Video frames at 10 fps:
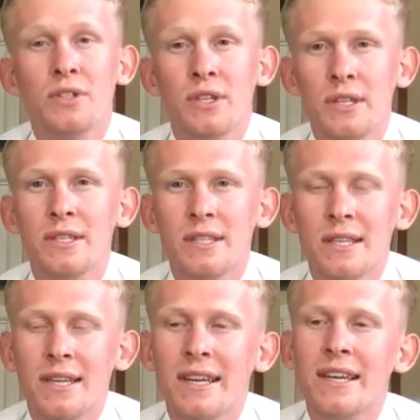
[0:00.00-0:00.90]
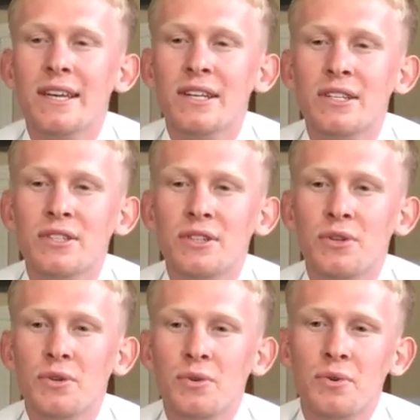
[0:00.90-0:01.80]
is
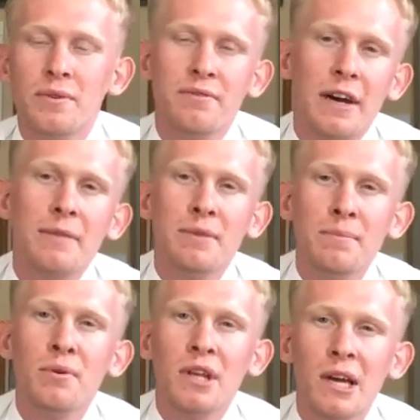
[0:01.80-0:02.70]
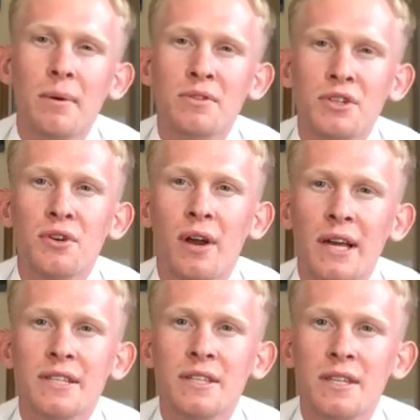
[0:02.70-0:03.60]
to invite people to come unto
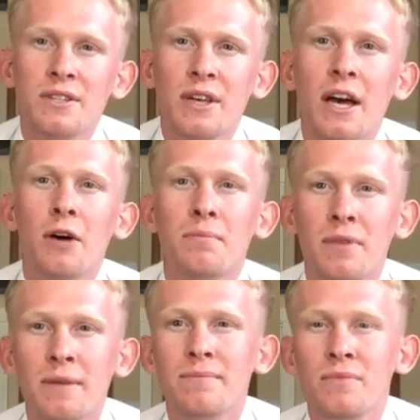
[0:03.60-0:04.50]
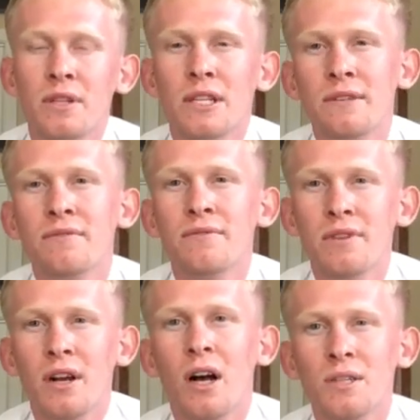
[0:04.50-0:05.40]
Christ and to help them live
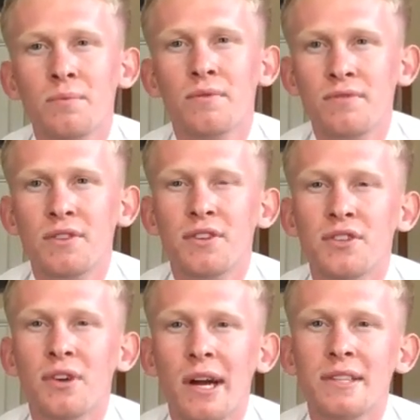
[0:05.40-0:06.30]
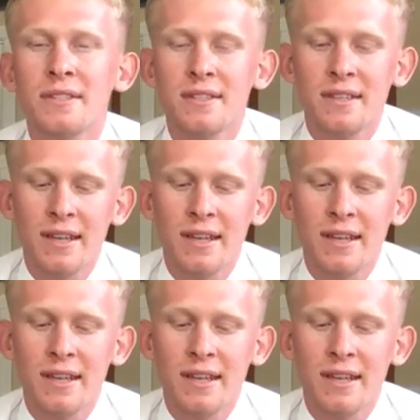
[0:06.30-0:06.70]
the gospel of Jesus Christ.